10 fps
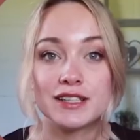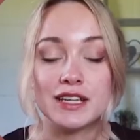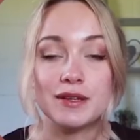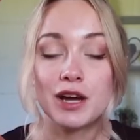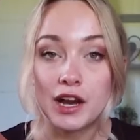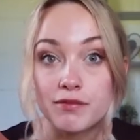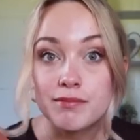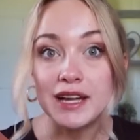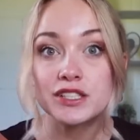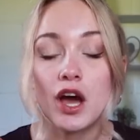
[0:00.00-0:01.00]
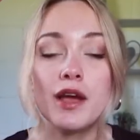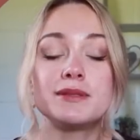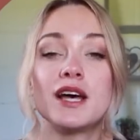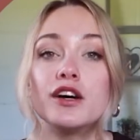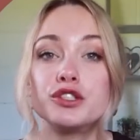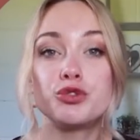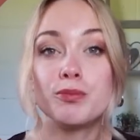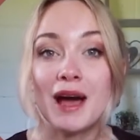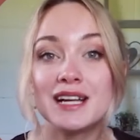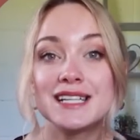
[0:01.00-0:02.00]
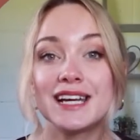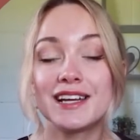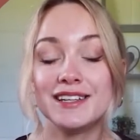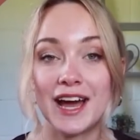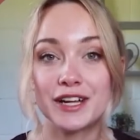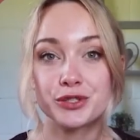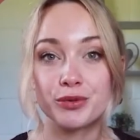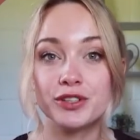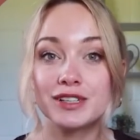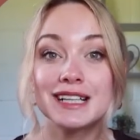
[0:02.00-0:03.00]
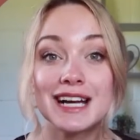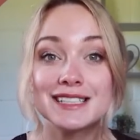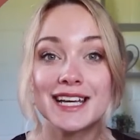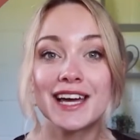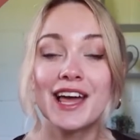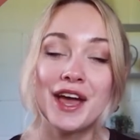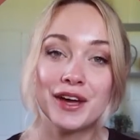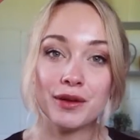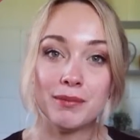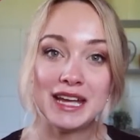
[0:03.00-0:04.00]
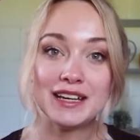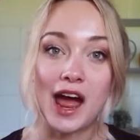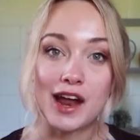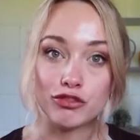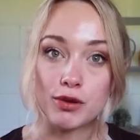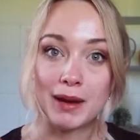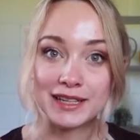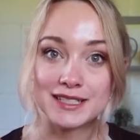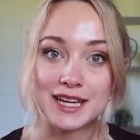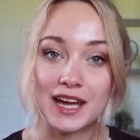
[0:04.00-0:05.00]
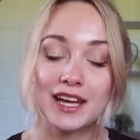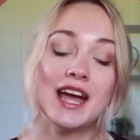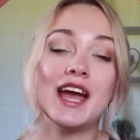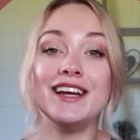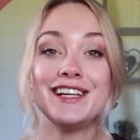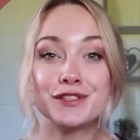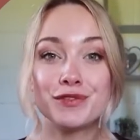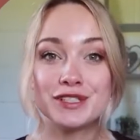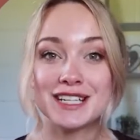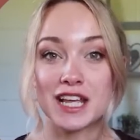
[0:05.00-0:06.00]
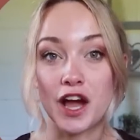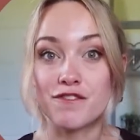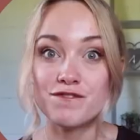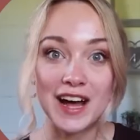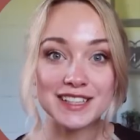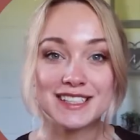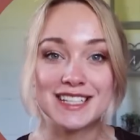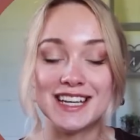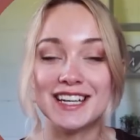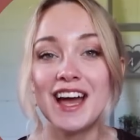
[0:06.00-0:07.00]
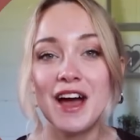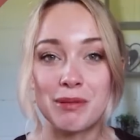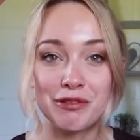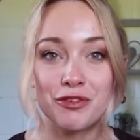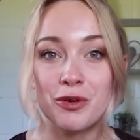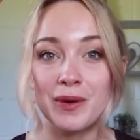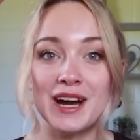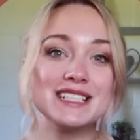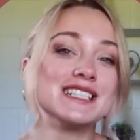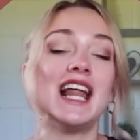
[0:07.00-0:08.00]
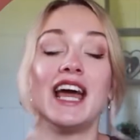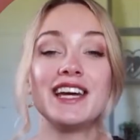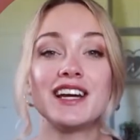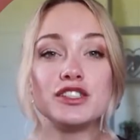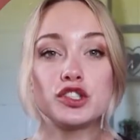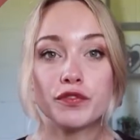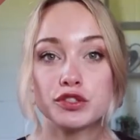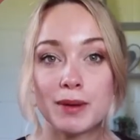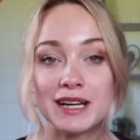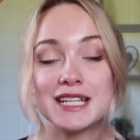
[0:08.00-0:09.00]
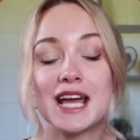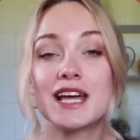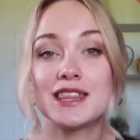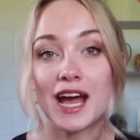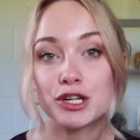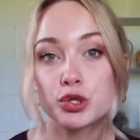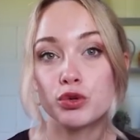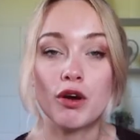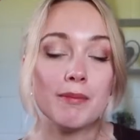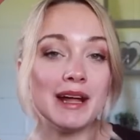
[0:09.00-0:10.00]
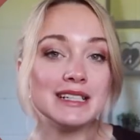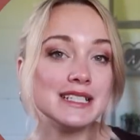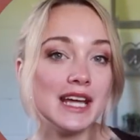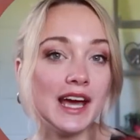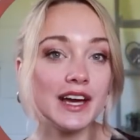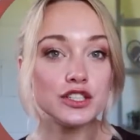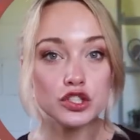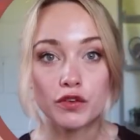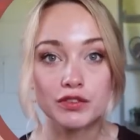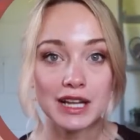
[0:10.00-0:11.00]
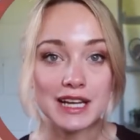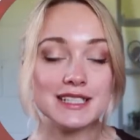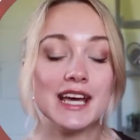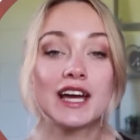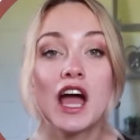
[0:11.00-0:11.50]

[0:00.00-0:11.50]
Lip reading: the kind of main types are dramatic, natural, classic, gamine, and romantic. And each of those has like a fancy before word, like soft dramatic, theatrical romantic, soft classic,